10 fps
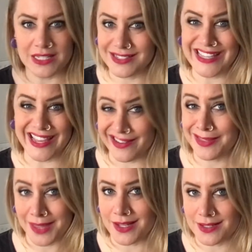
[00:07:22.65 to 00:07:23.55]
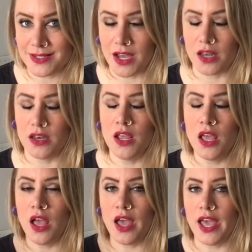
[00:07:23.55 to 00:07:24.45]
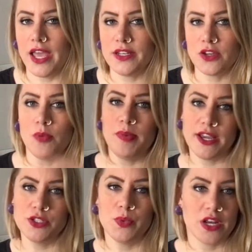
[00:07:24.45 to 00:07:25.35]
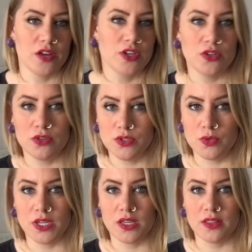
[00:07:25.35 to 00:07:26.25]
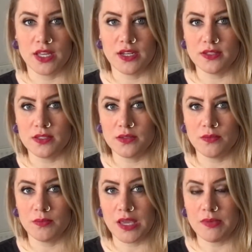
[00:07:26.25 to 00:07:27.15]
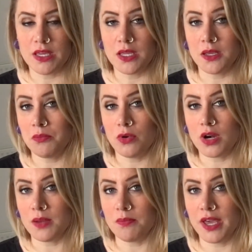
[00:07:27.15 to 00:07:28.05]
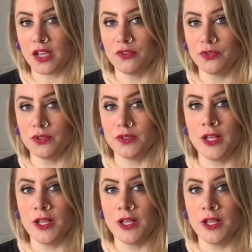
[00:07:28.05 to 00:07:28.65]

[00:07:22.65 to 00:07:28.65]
get things done and go back to whatever you're doing that is maybe more impactful,